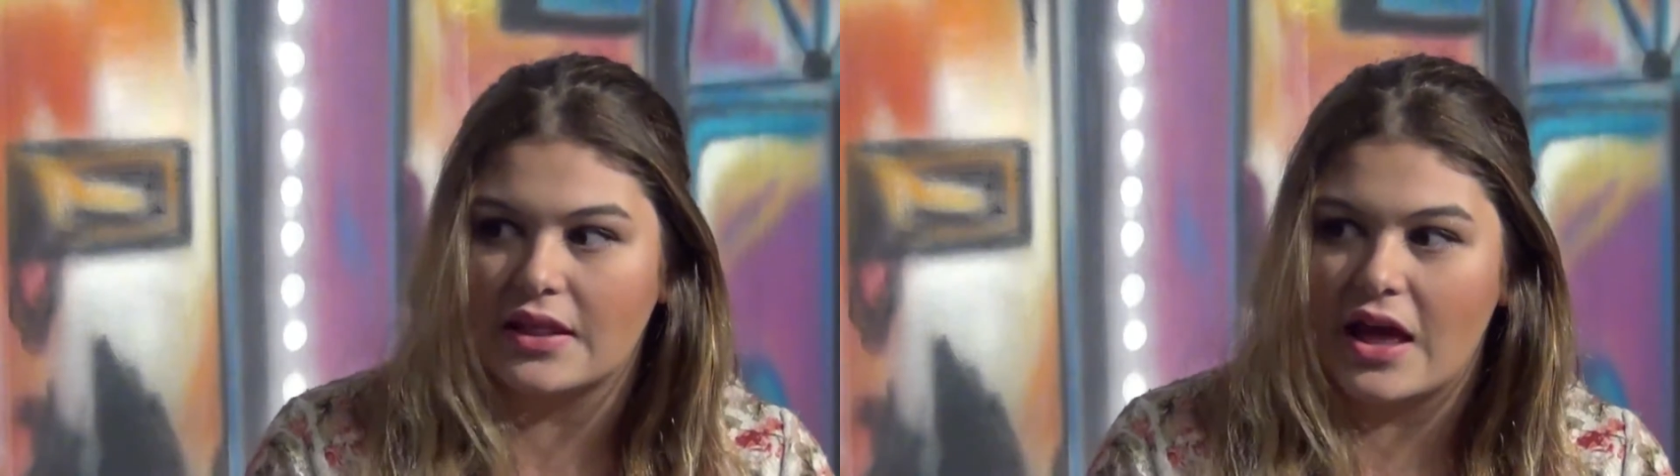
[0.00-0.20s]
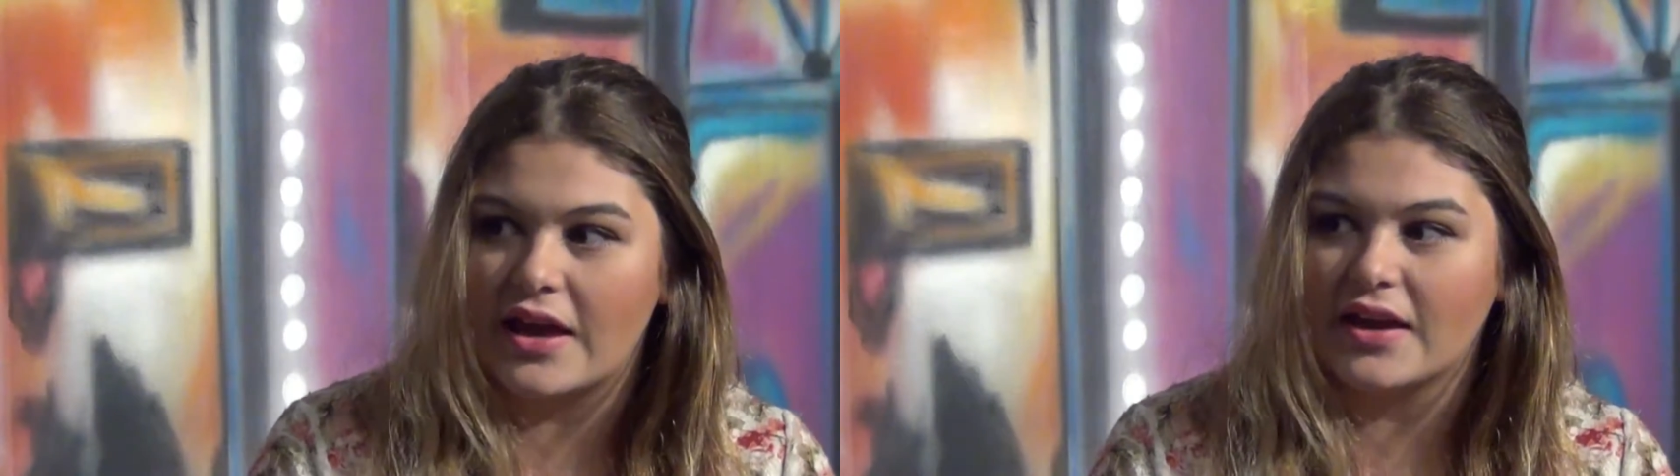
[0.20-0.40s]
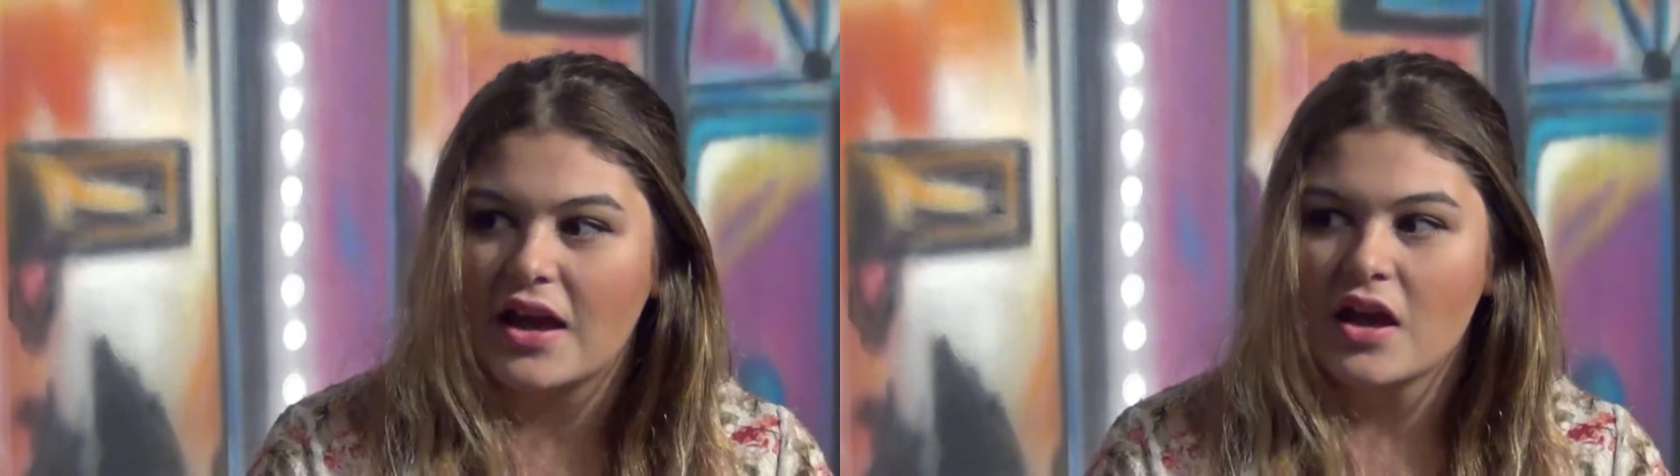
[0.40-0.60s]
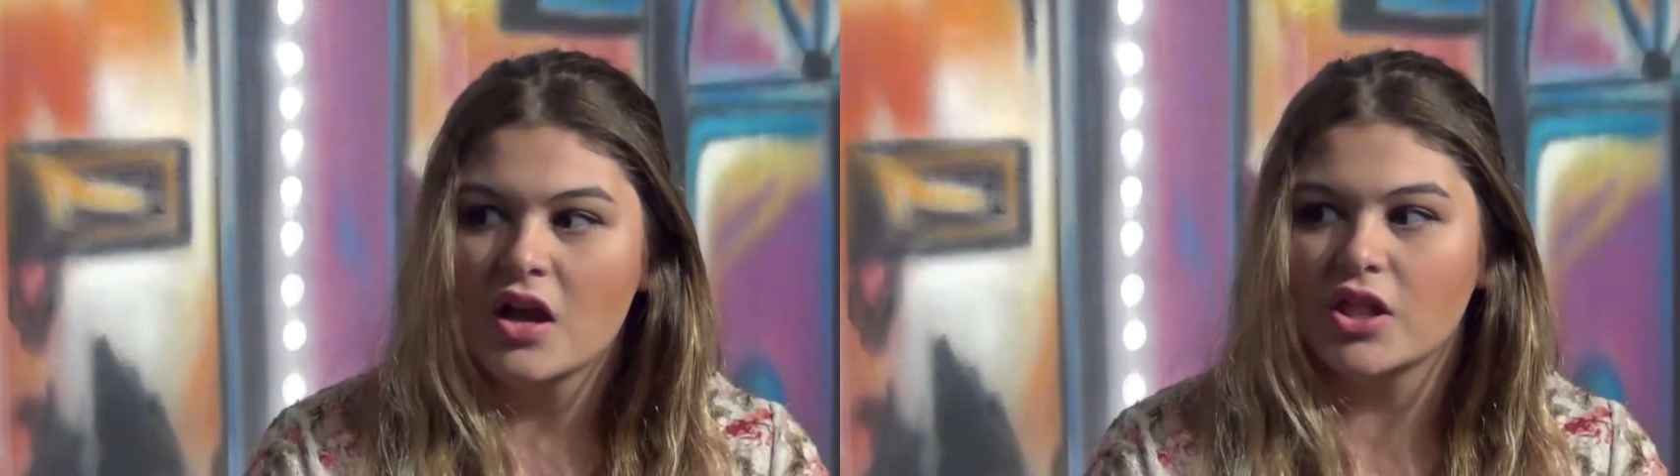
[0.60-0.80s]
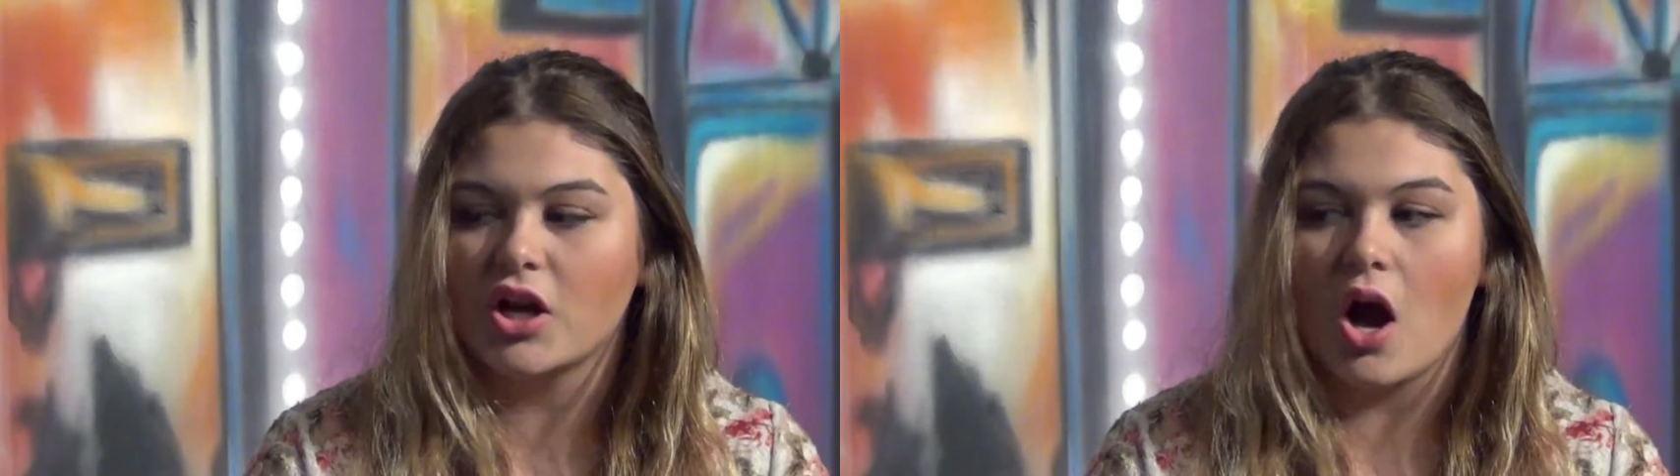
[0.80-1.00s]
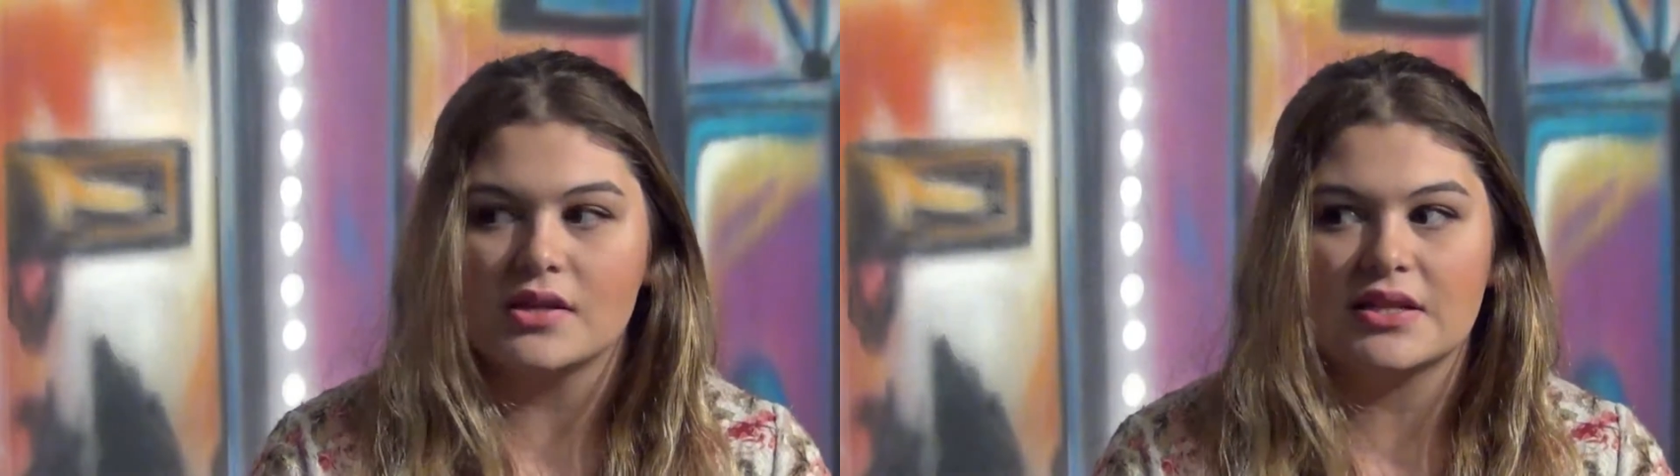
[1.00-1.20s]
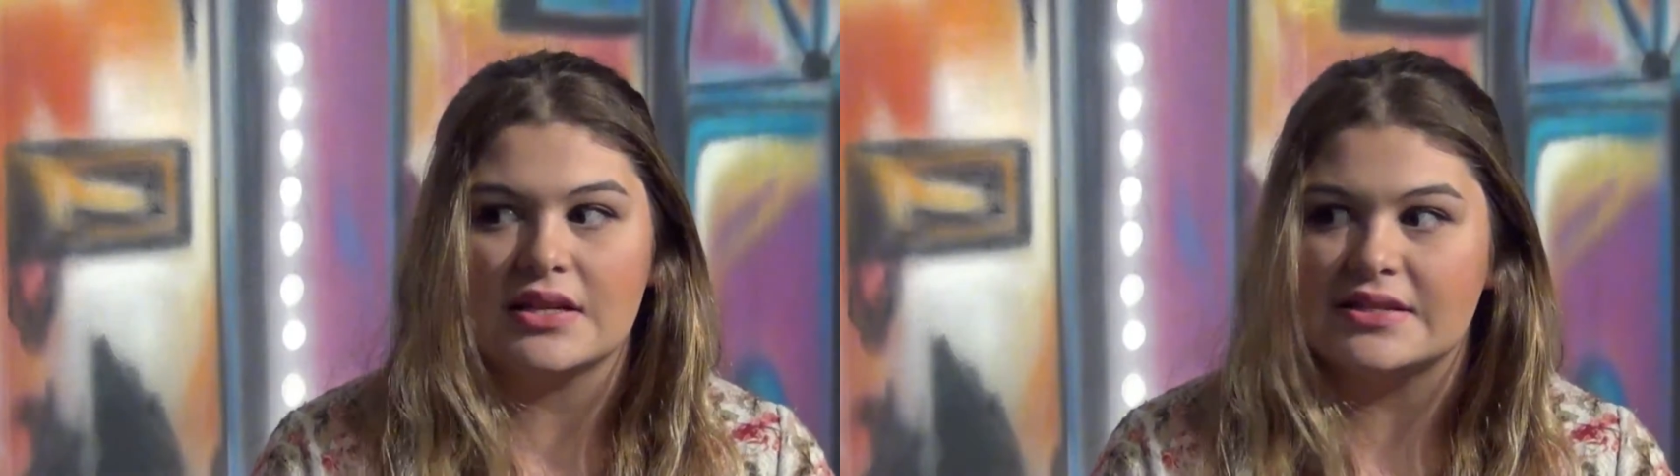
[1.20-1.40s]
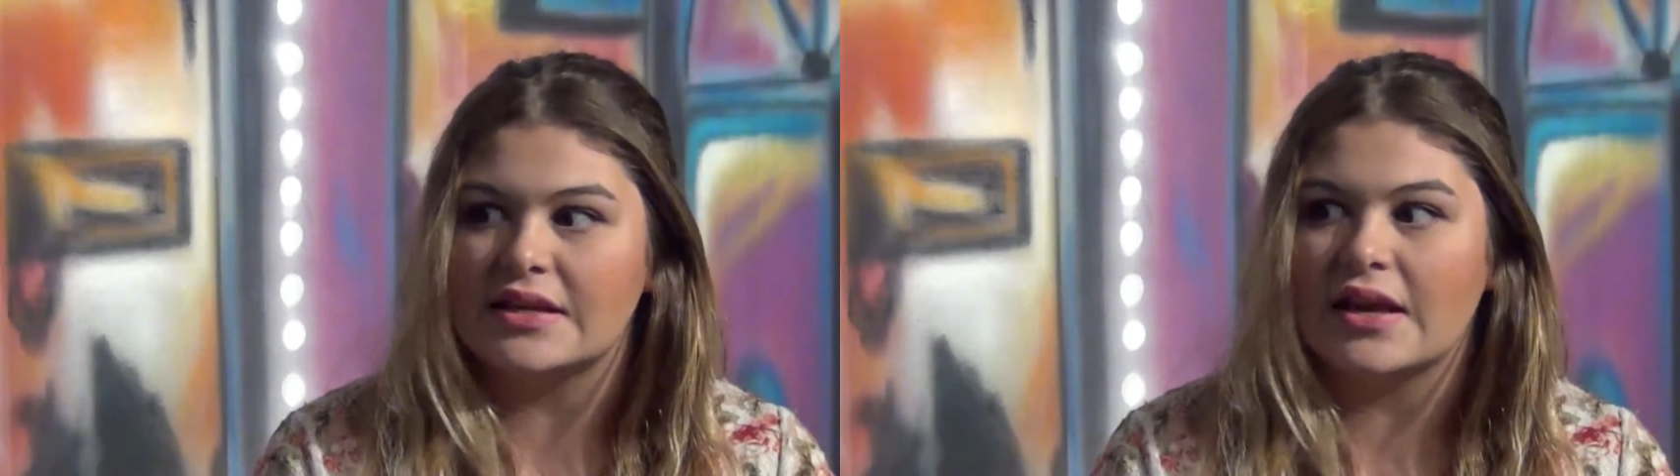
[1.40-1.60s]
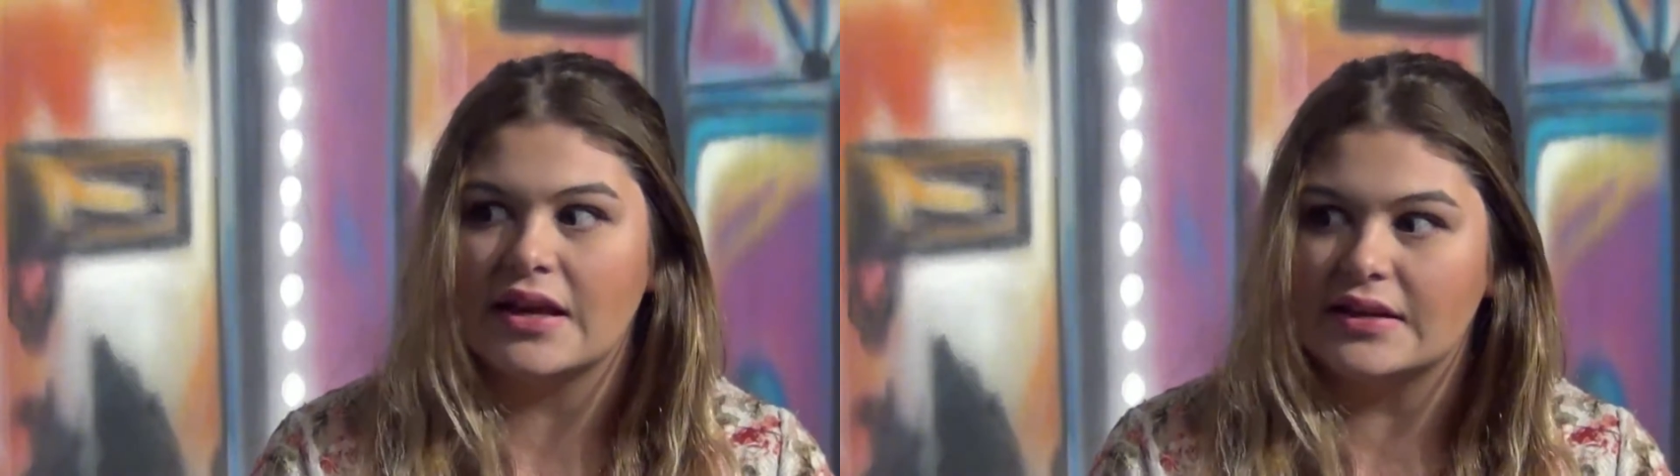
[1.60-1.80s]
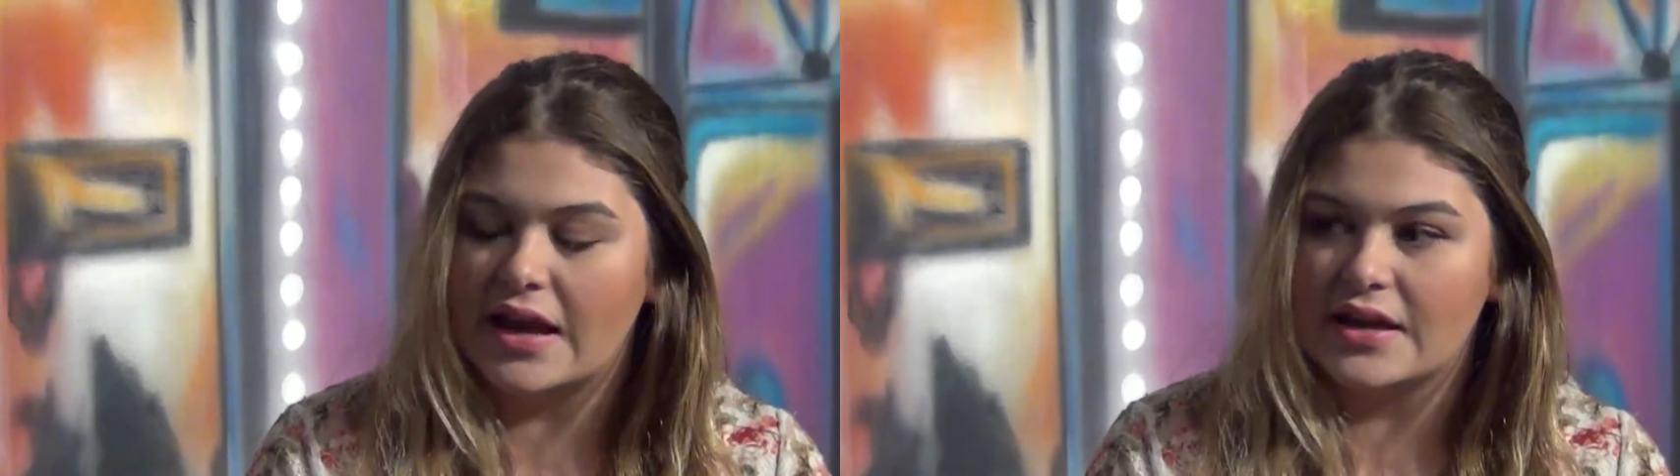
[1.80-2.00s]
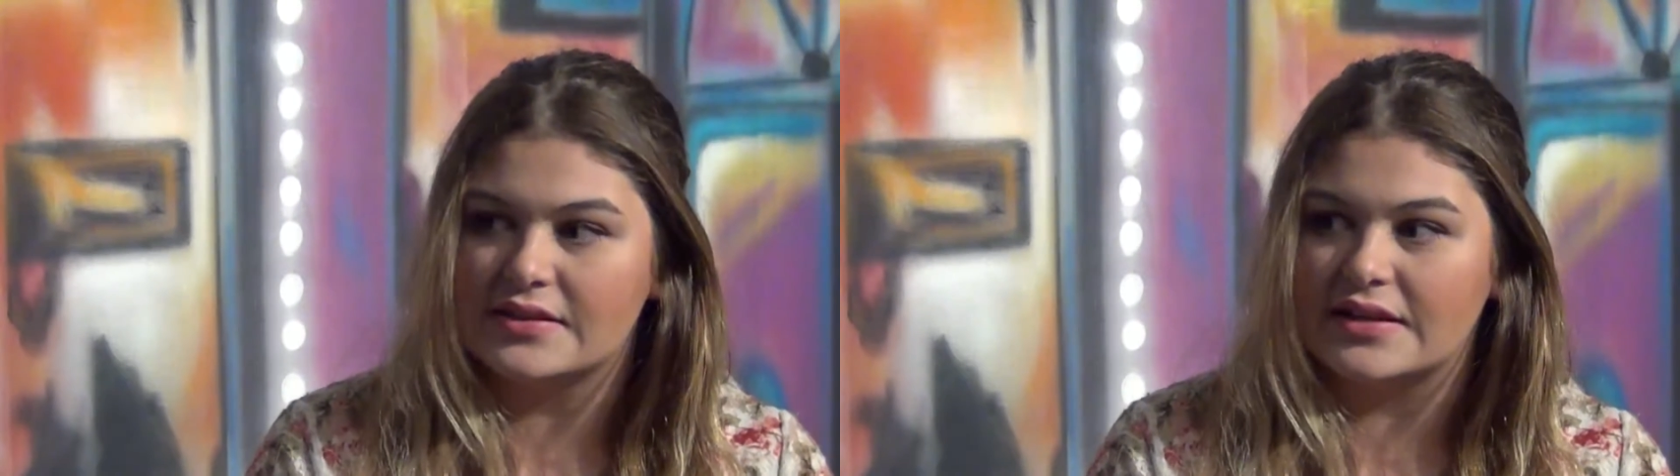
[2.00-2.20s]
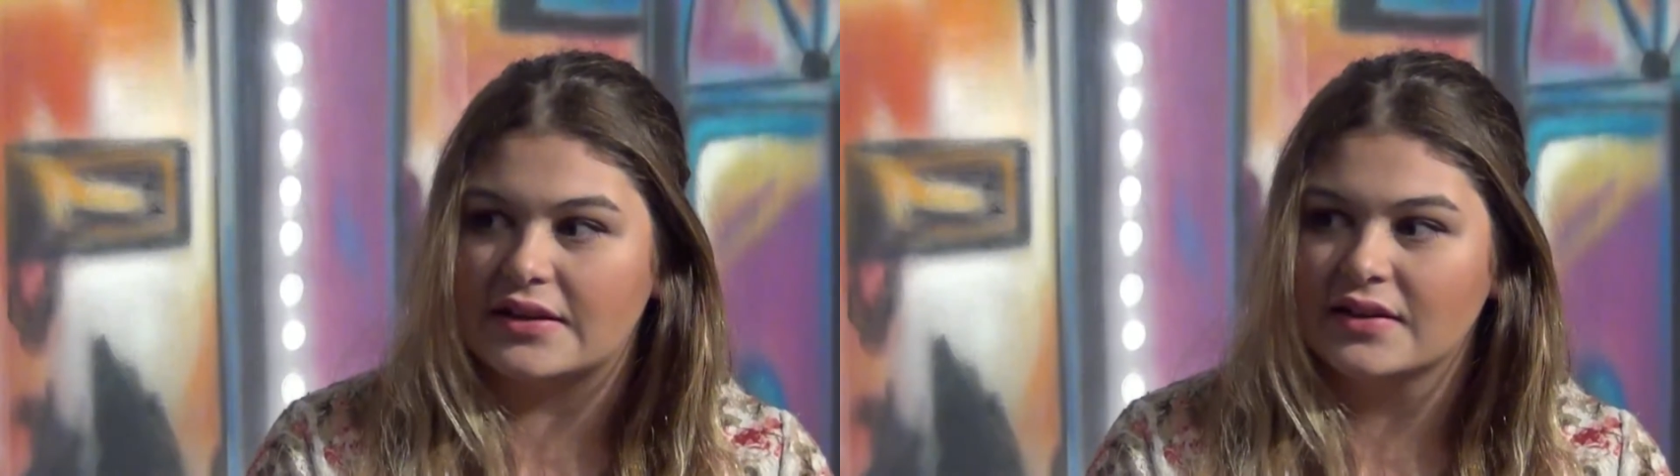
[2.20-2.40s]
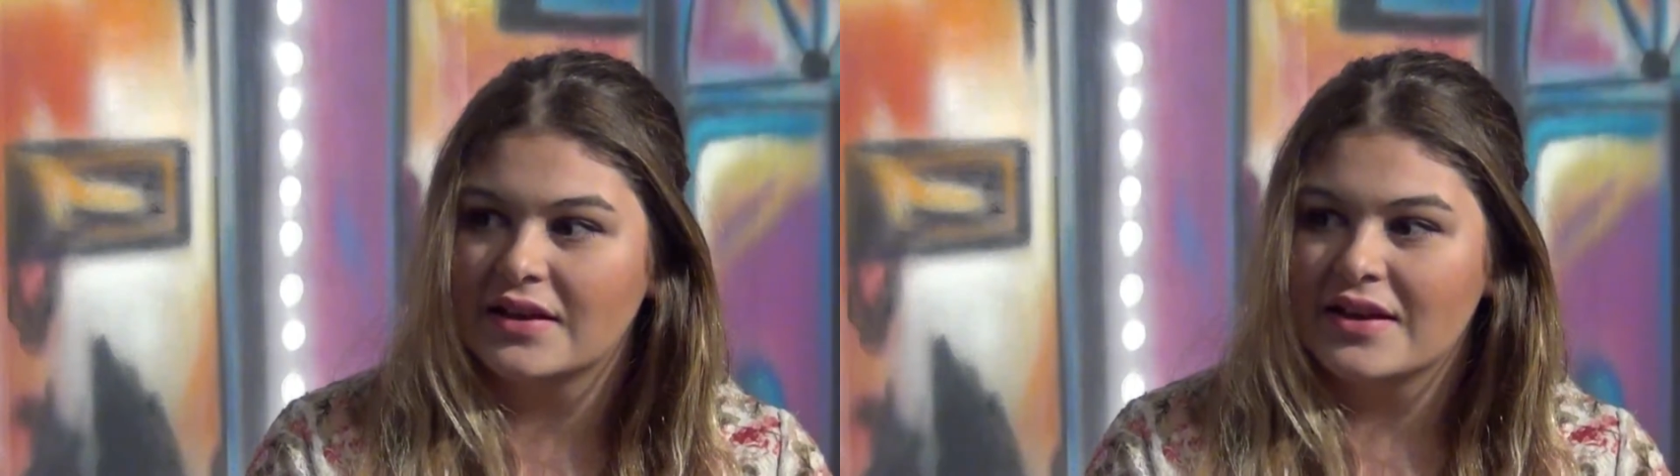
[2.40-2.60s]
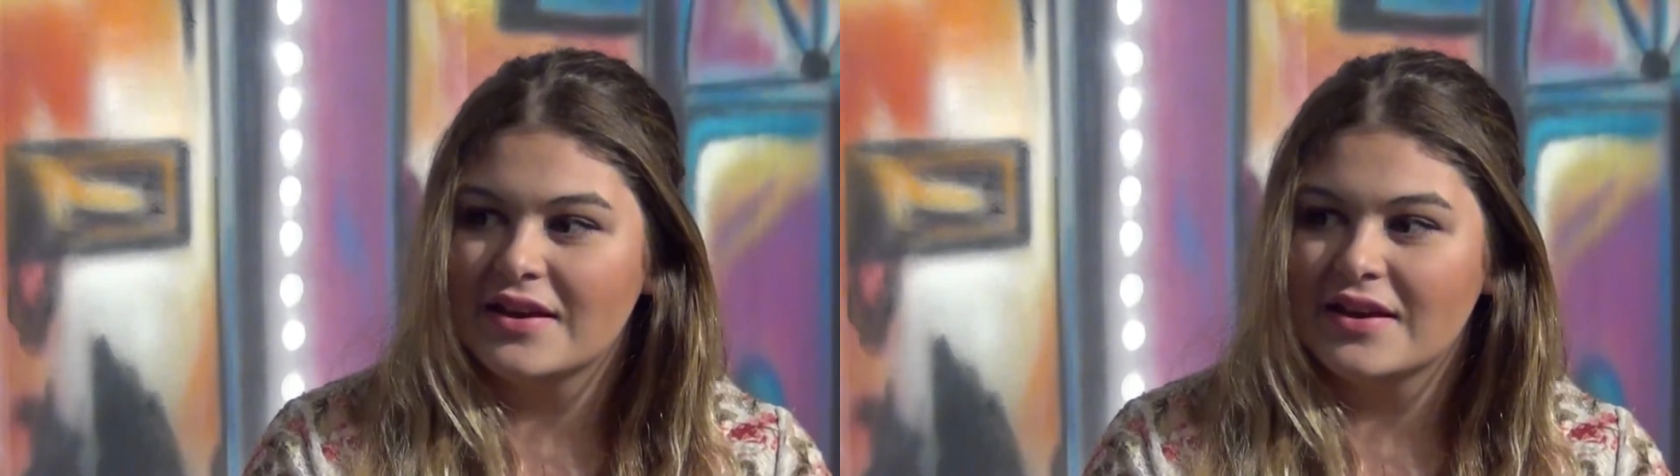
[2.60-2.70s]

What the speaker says: Like, they're constantly singing and dancing. Yeah.